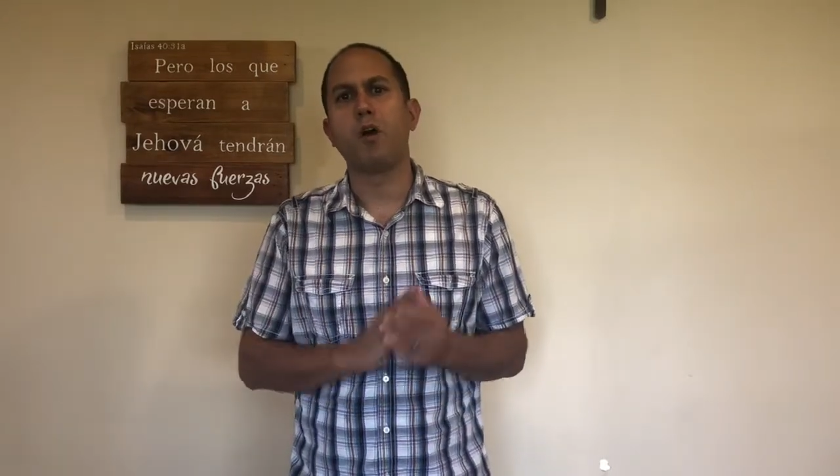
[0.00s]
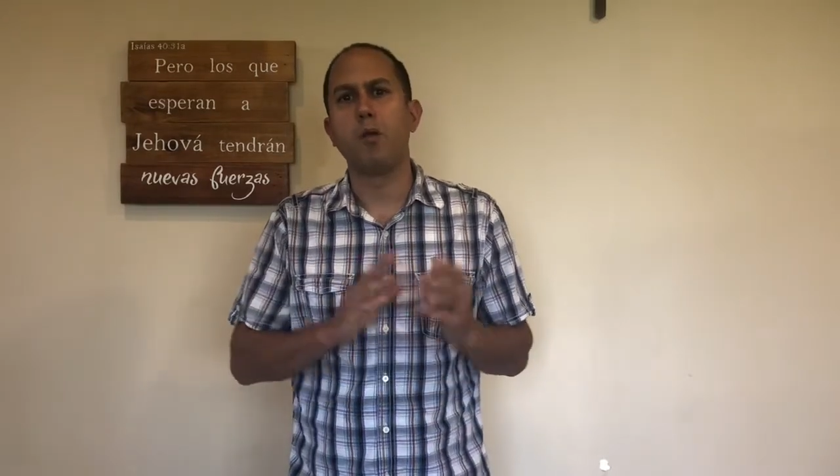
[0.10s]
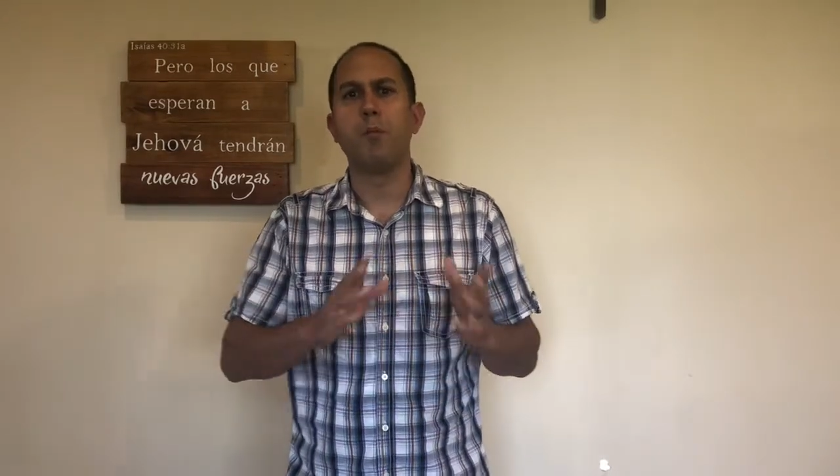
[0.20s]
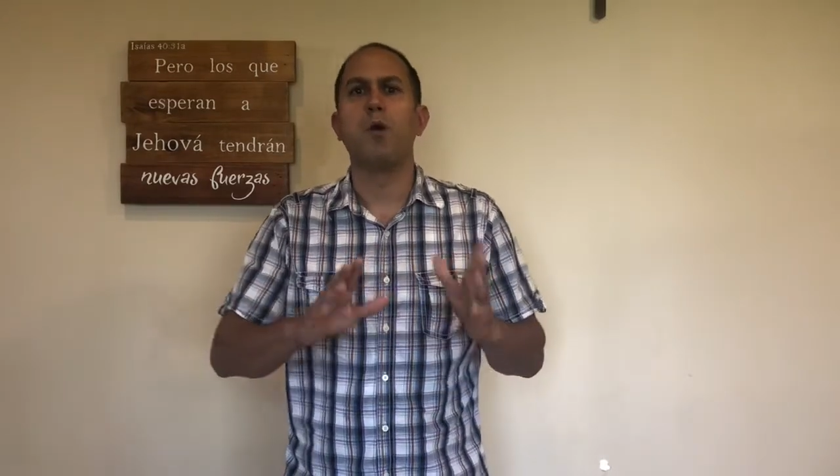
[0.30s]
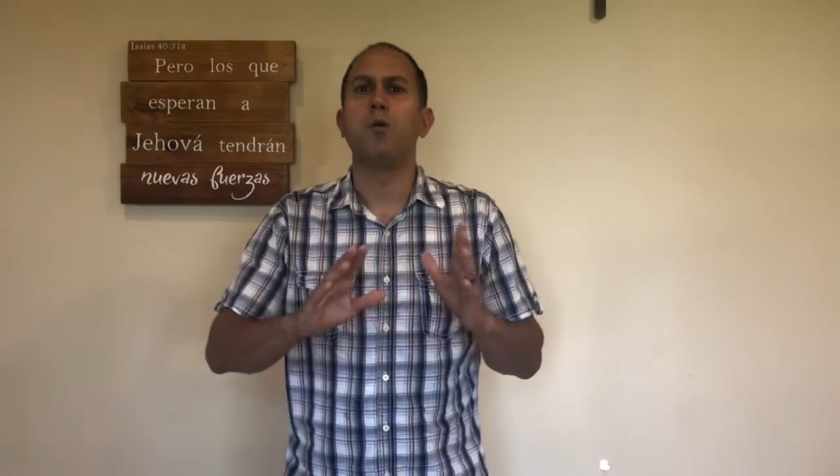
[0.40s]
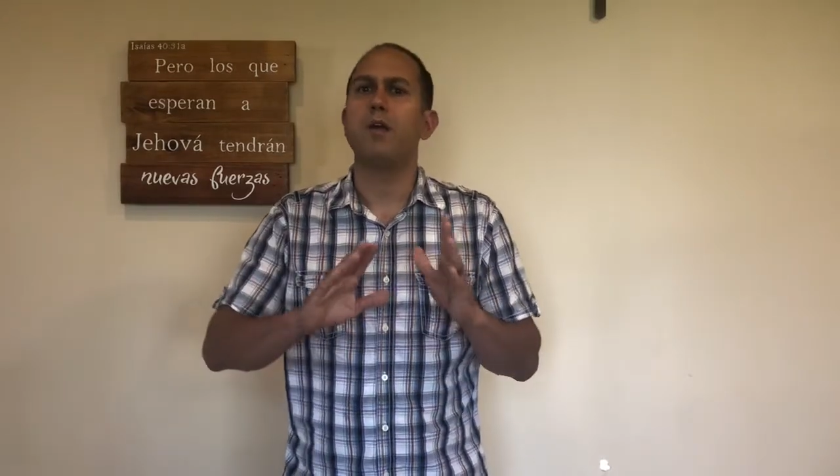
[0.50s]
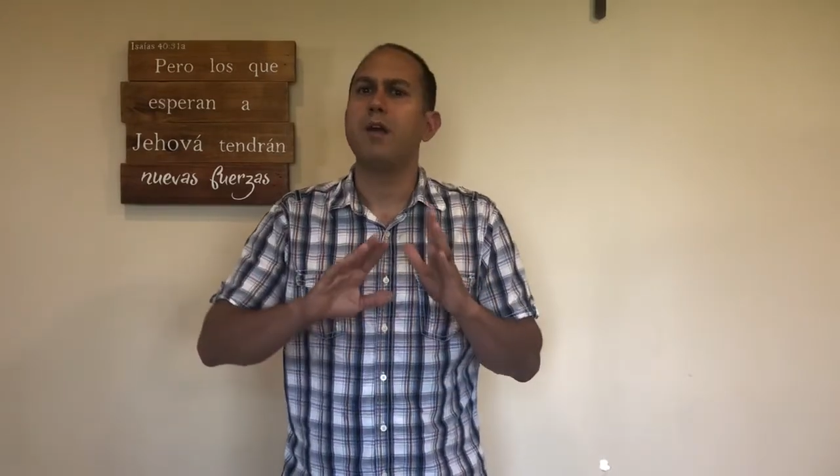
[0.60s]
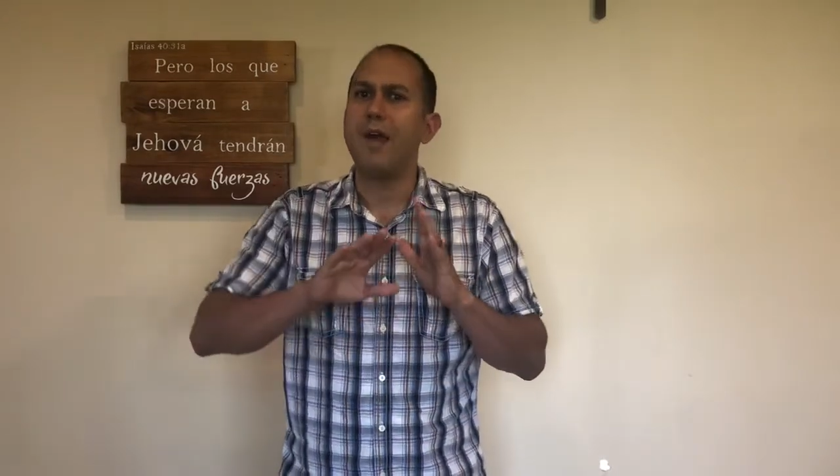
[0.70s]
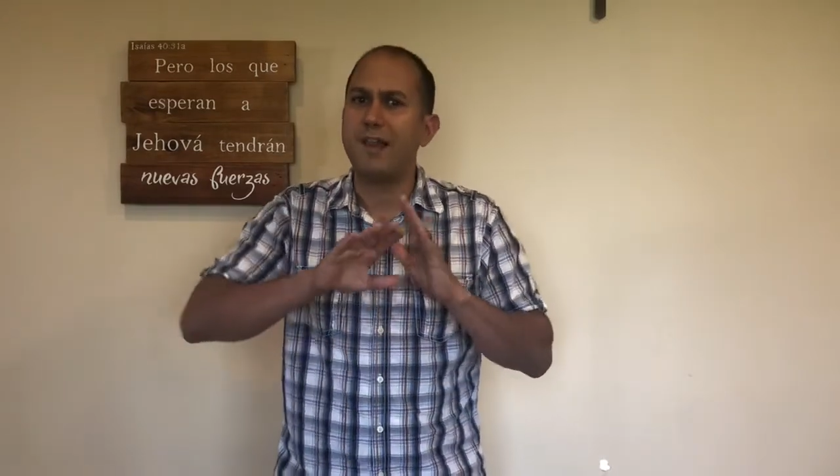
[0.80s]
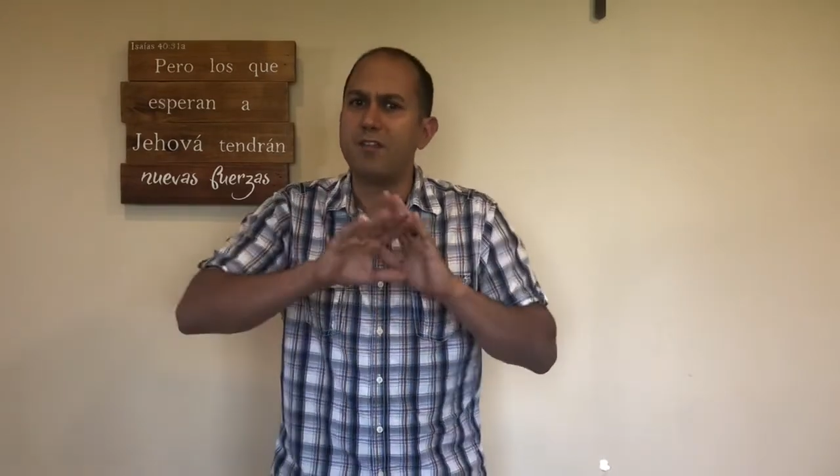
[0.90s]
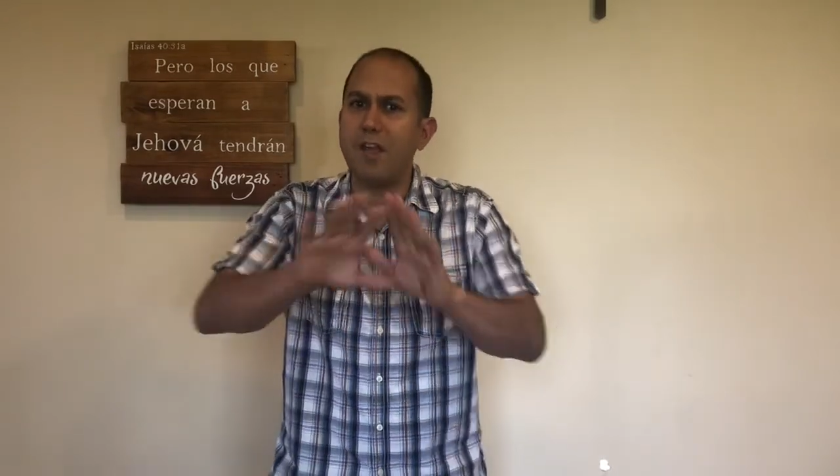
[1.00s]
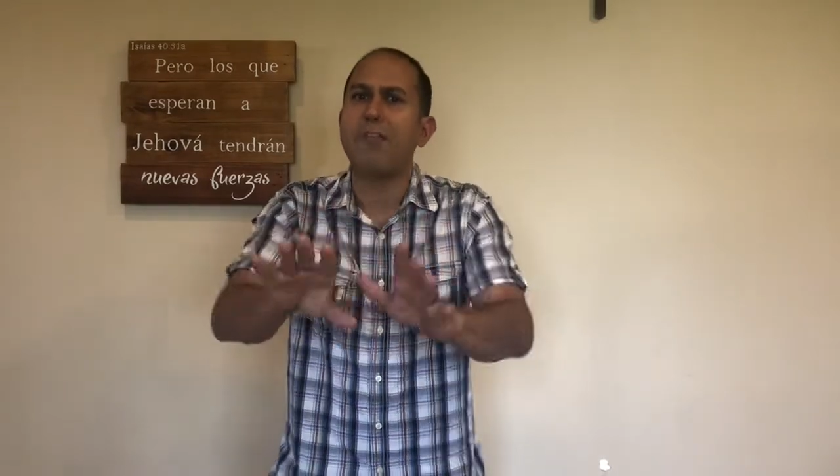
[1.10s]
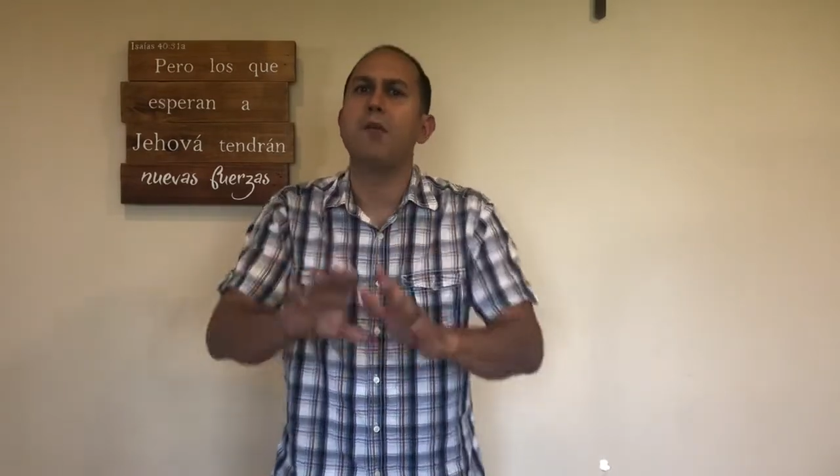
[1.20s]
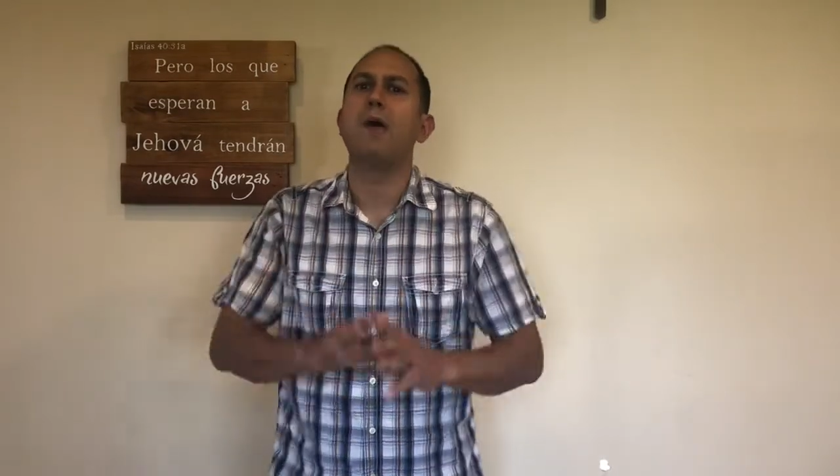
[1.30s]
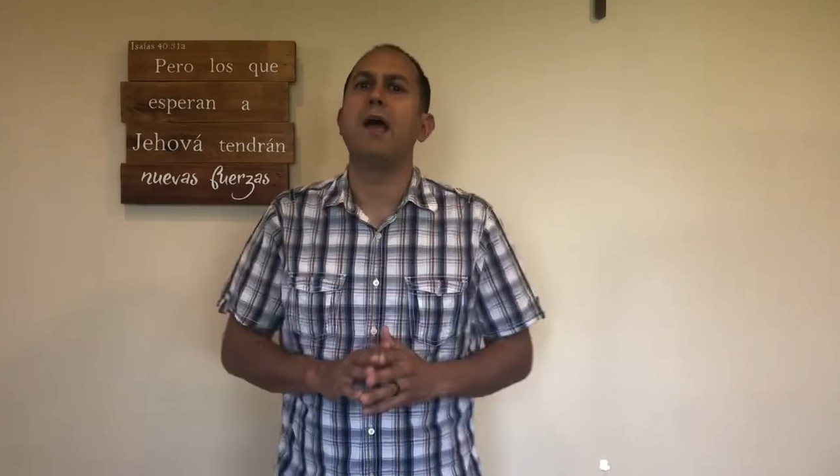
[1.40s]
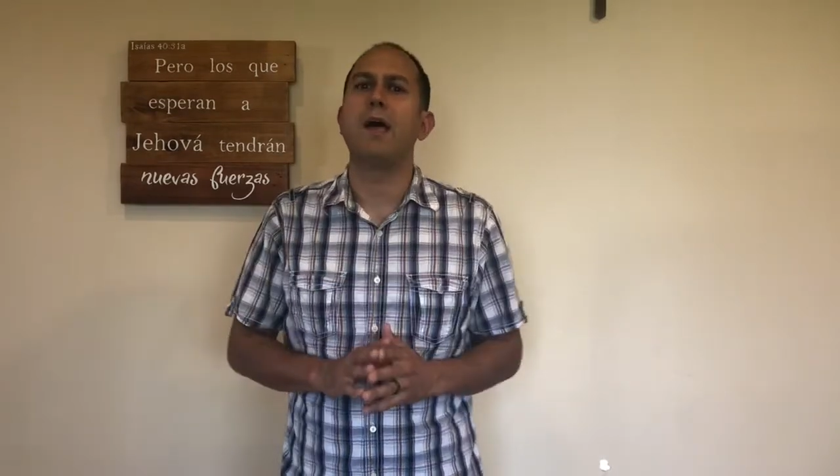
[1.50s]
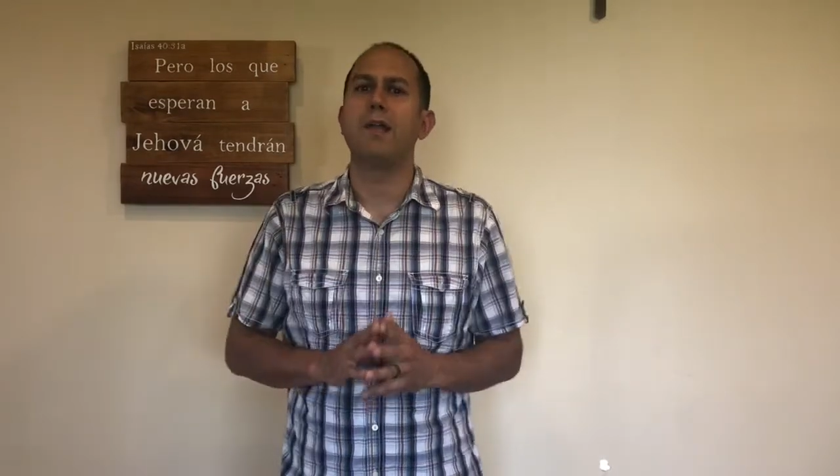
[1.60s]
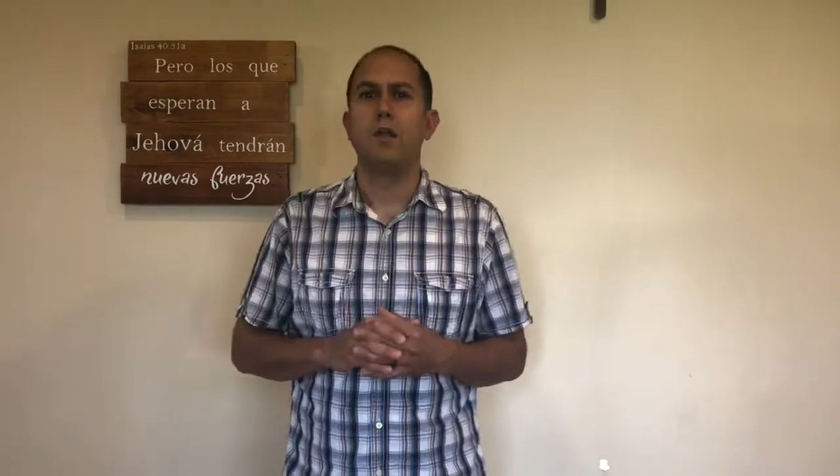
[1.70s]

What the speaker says: a boat and he sent them ahead.